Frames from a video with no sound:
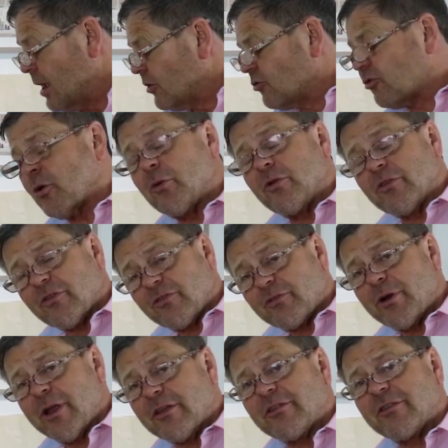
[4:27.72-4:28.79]
So the
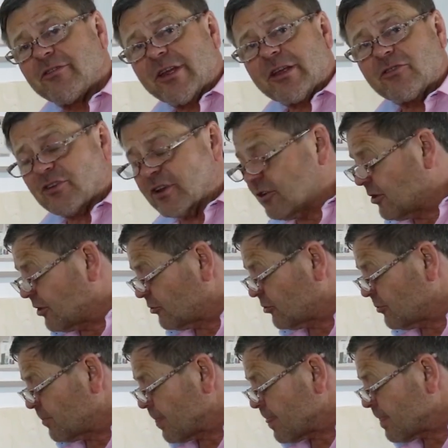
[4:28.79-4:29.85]
3 other things it
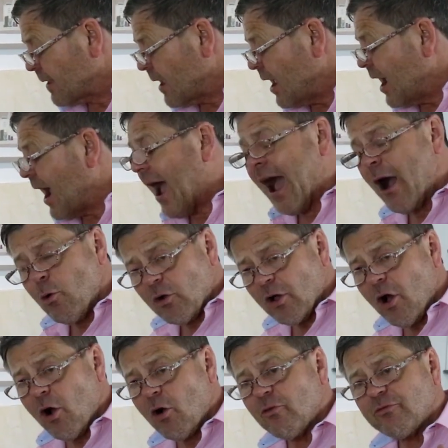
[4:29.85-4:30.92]
does.
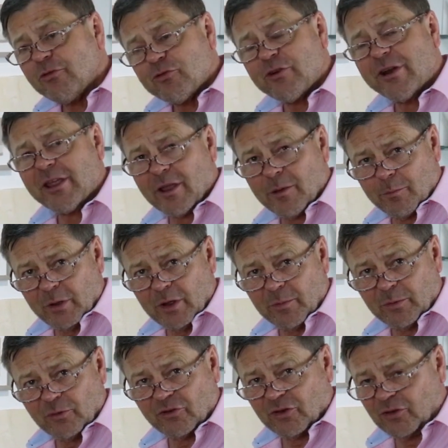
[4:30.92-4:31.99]
Alcohol for drinking
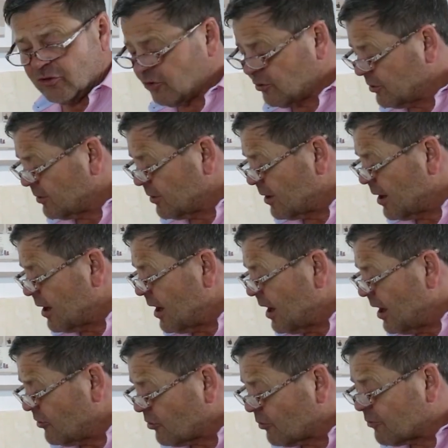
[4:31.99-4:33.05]
purposes
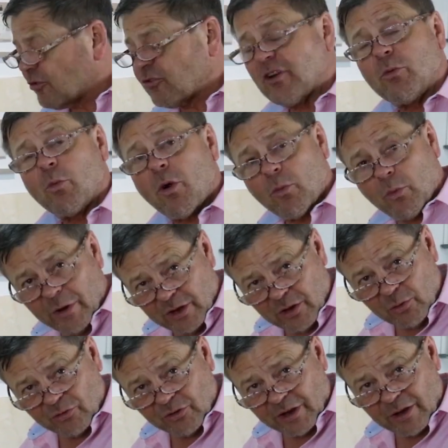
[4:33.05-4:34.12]
is obviously what we're
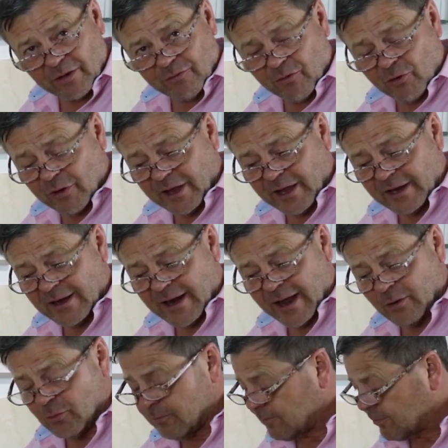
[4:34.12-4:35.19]
using it for here
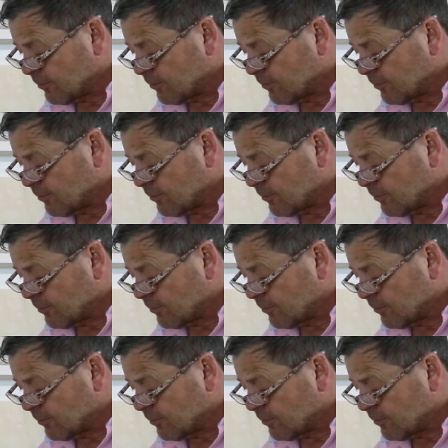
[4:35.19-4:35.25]
now.